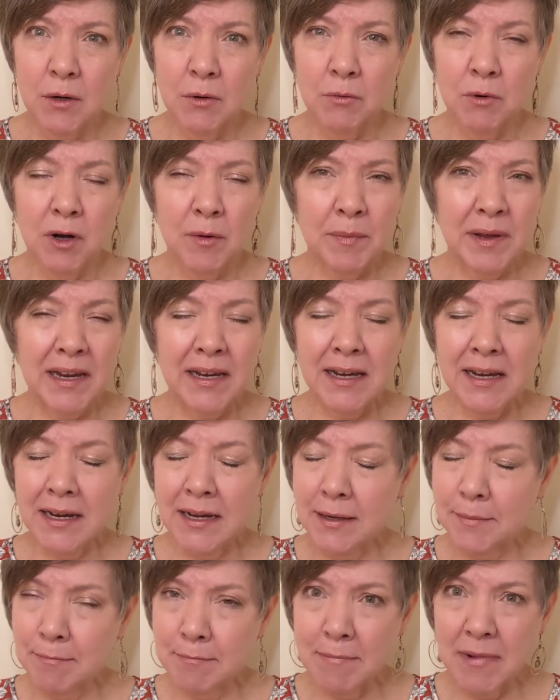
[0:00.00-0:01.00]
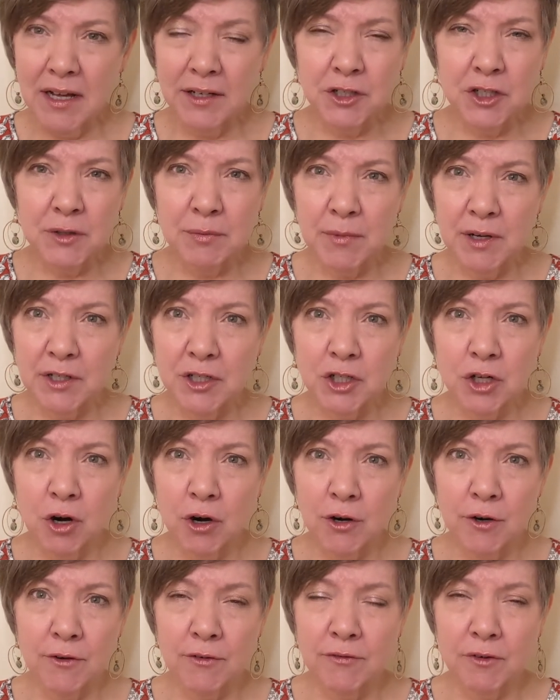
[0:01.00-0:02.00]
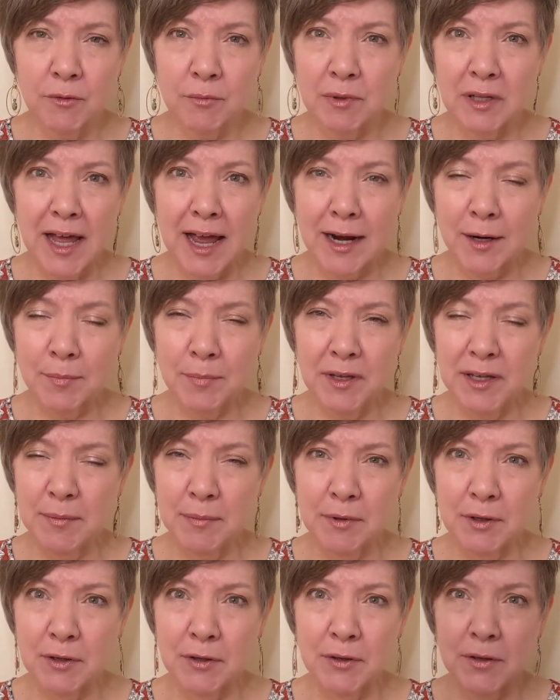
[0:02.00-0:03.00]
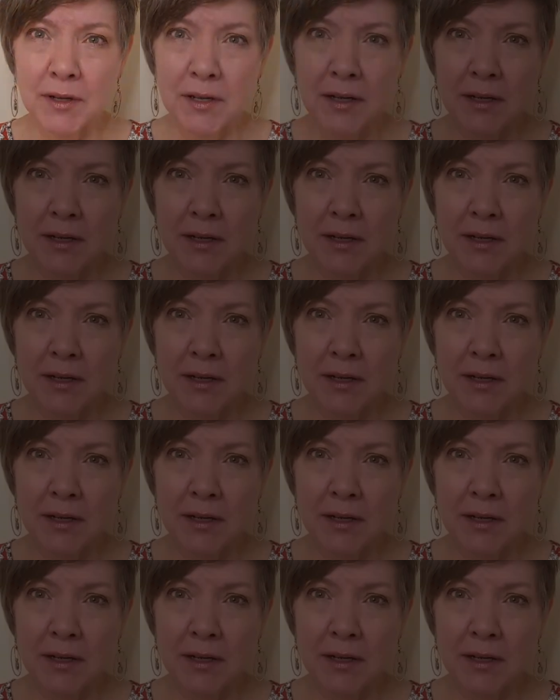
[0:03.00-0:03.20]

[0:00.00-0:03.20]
while making it much, much harder for black people.